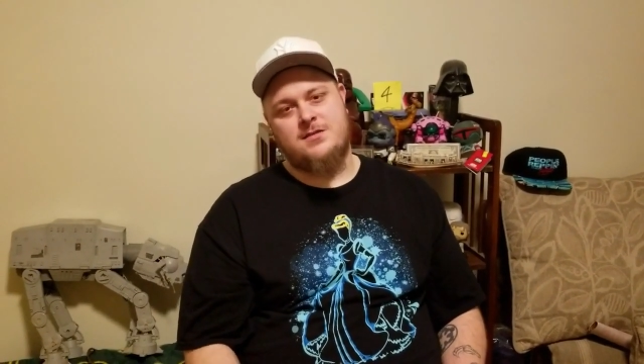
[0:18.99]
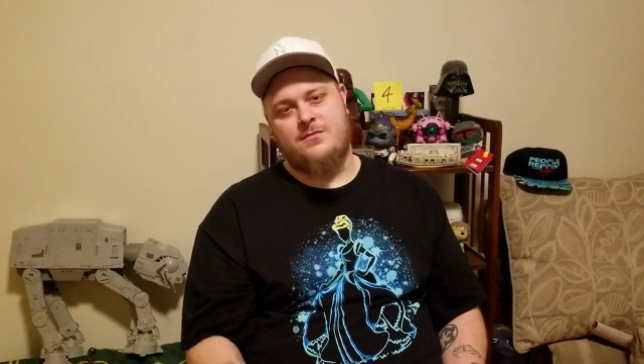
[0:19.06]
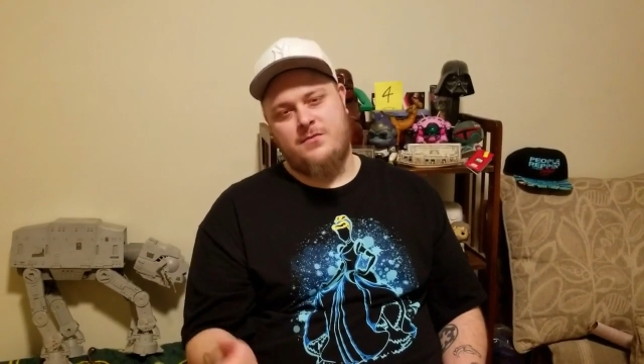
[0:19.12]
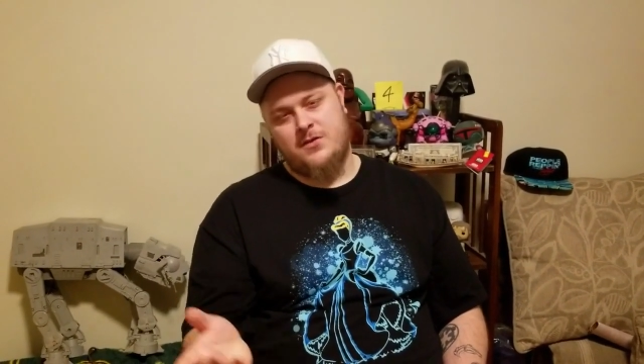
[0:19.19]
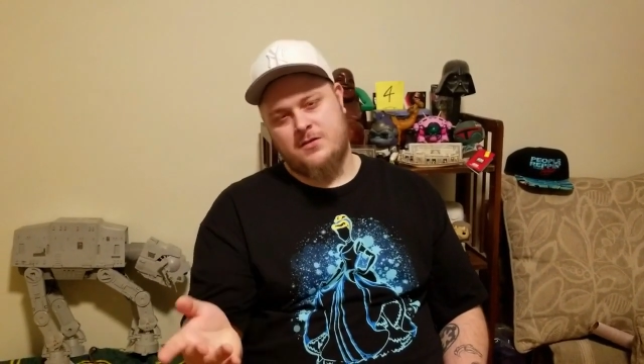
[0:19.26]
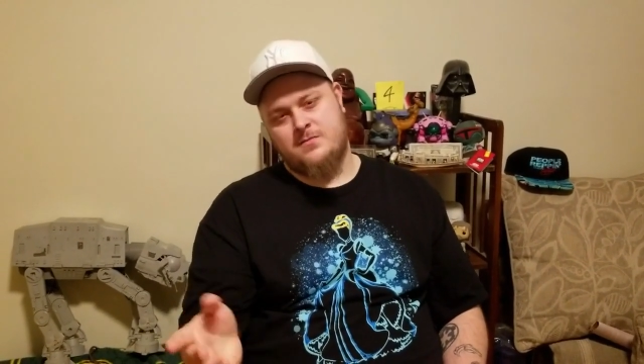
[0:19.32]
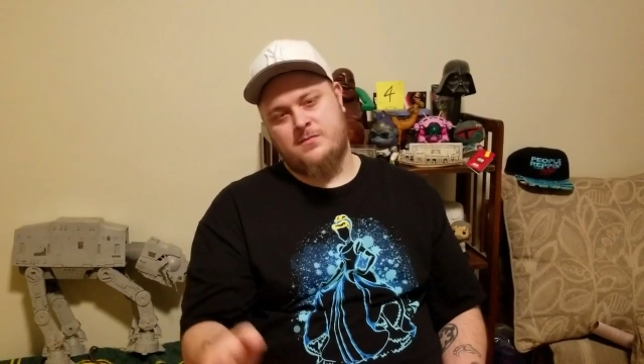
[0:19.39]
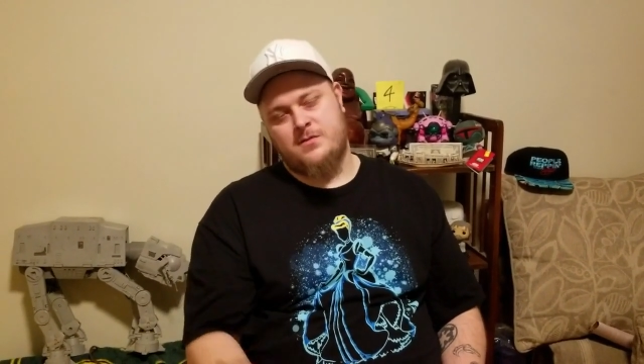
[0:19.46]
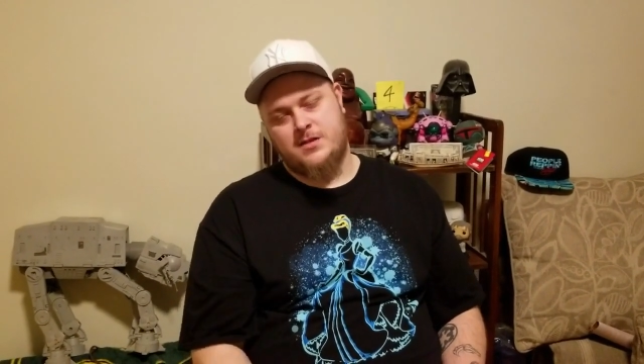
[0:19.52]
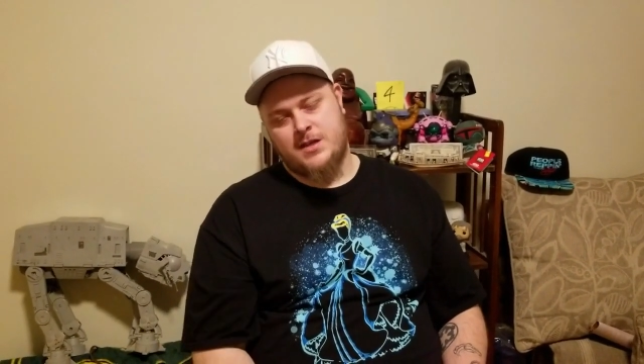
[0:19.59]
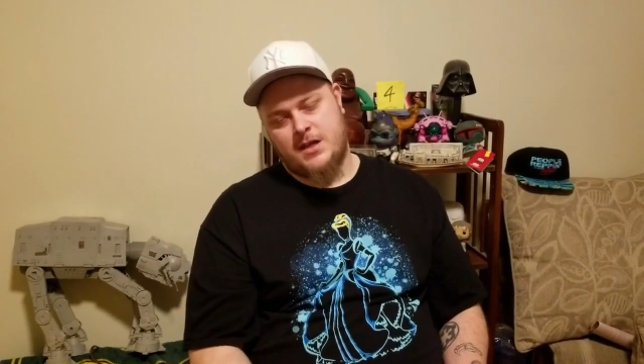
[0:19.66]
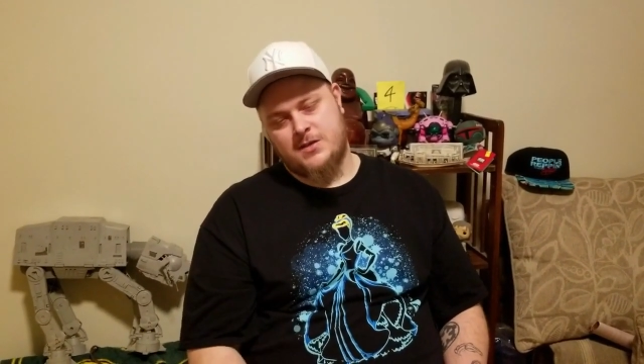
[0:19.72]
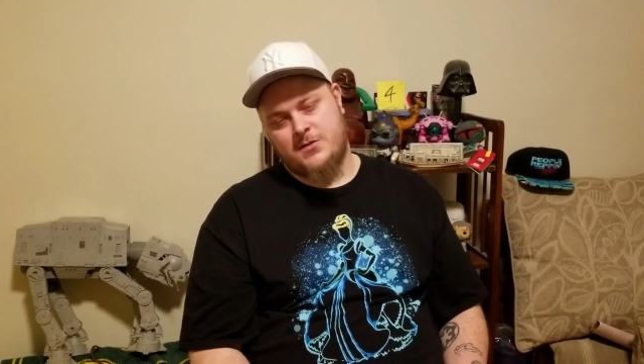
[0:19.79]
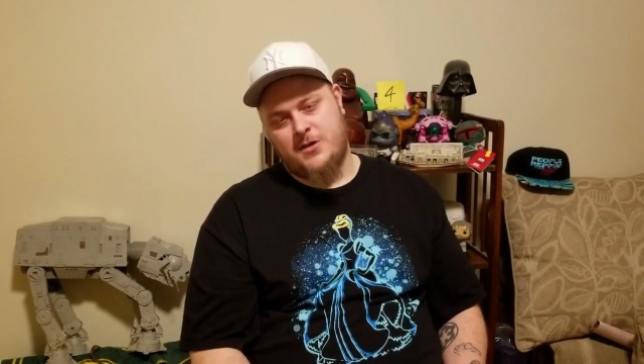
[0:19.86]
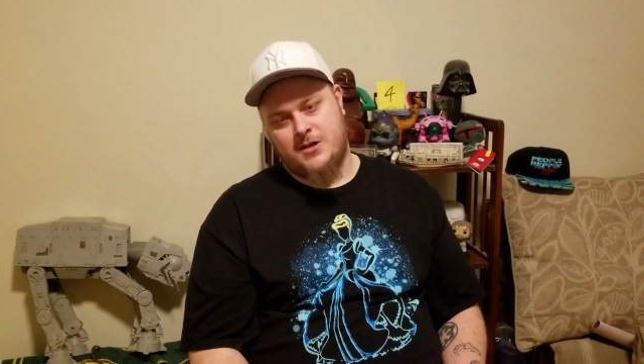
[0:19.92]
The first most
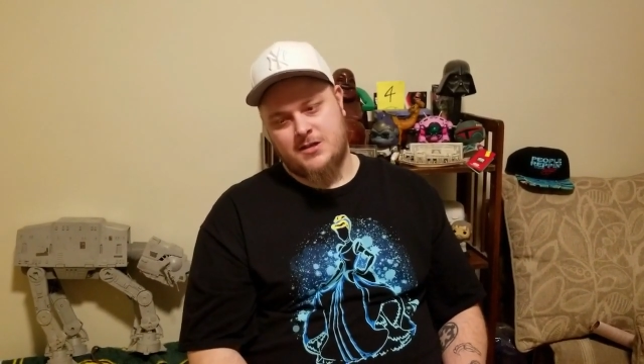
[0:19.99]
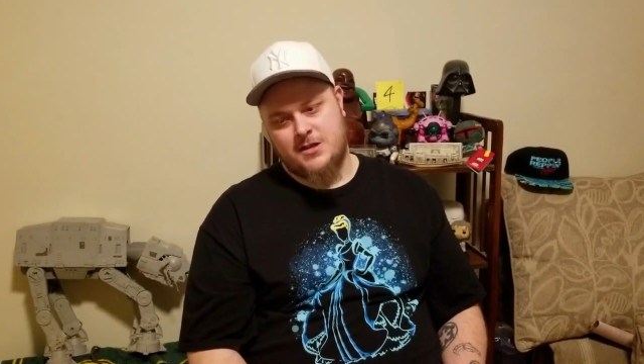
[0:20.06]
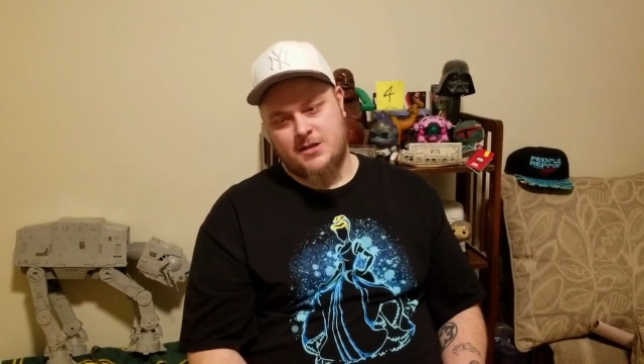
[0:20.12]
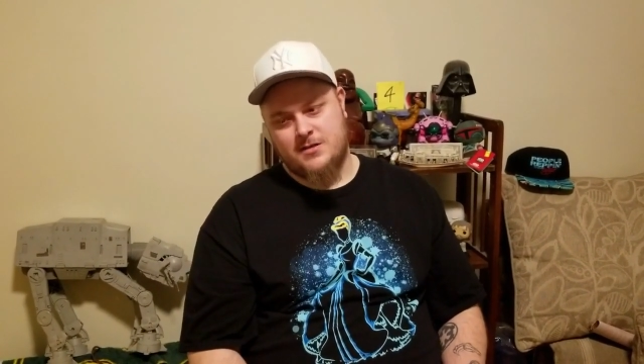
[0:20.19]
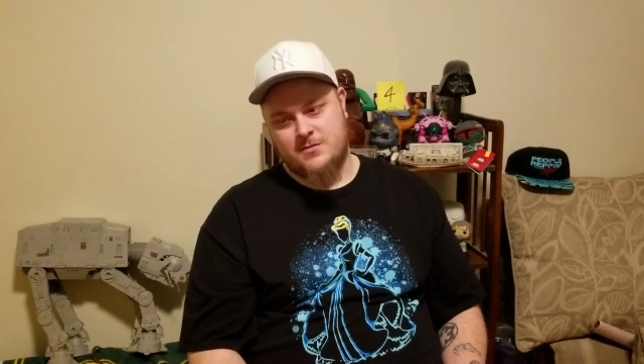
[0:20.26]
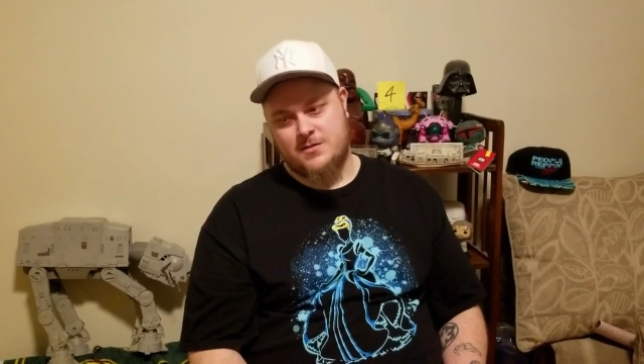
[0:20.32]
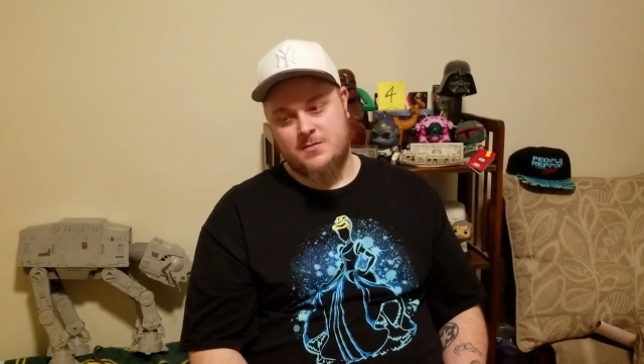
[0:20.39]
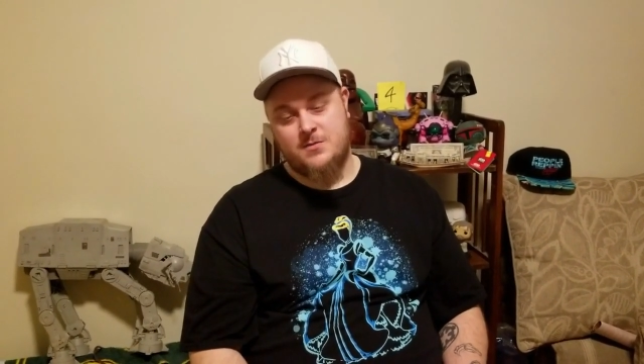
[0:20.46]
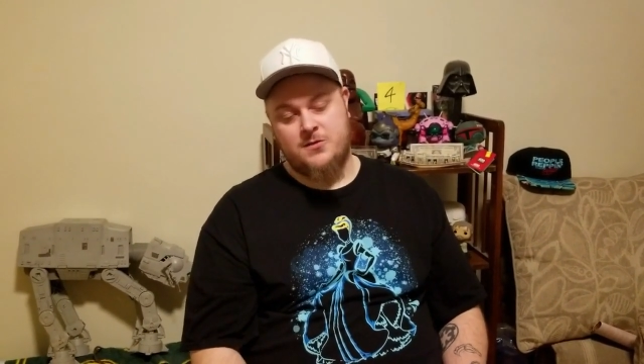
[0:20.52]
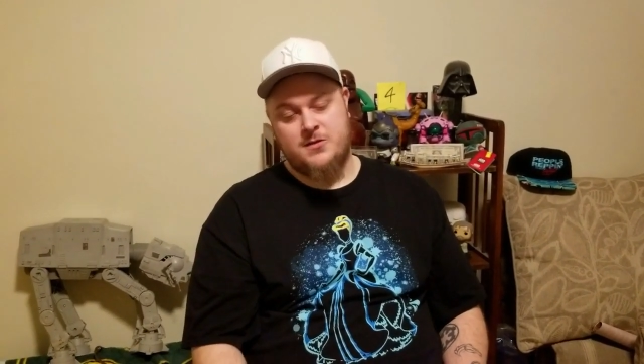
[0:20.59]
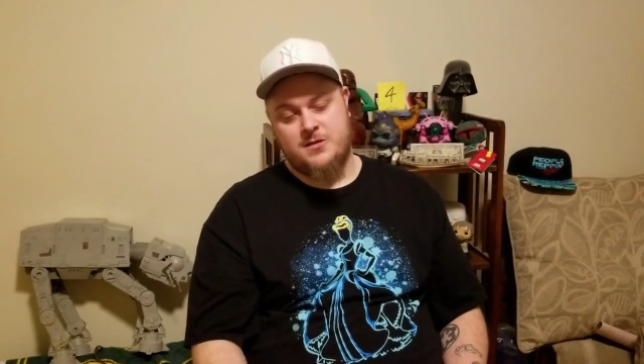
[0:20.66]
asked question is what's the most